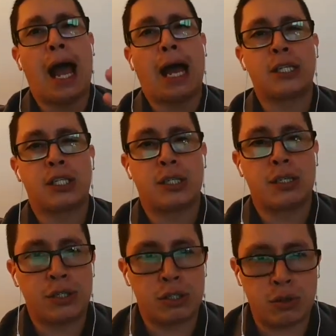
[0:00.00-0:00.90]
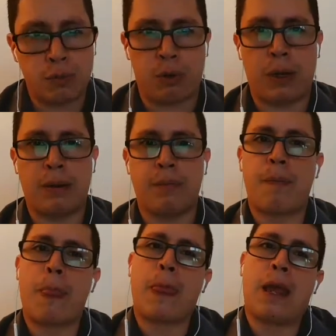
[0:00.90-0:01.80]
As a summary,
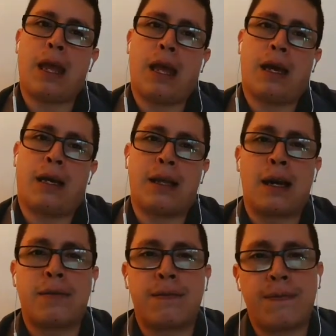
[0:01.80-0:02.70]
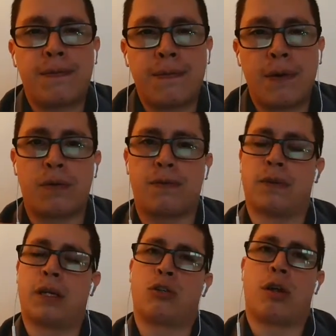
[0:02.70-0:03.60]
there are four
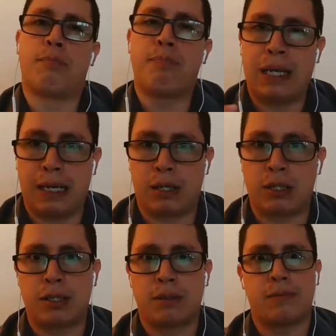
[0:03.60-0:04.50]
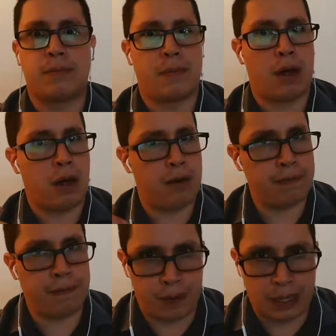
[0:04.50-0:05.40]
foundational pillars of
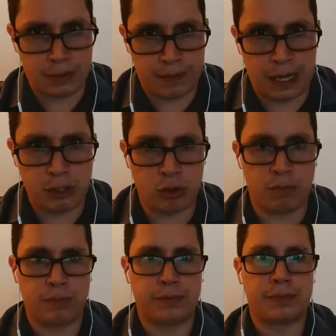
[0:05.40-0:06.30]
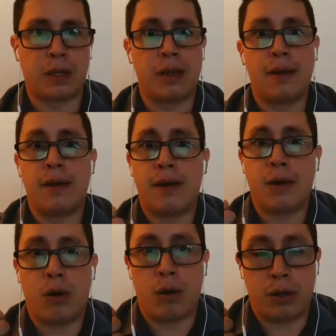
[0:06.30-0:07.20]
rights of nature.
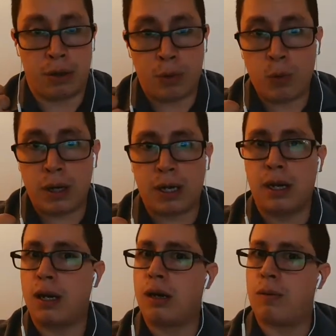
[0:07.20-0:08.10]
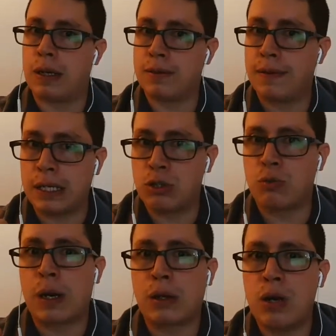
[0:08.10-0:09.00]
Number one, rights of nature
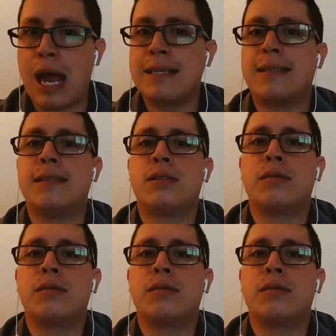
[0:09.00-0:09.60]
recognize the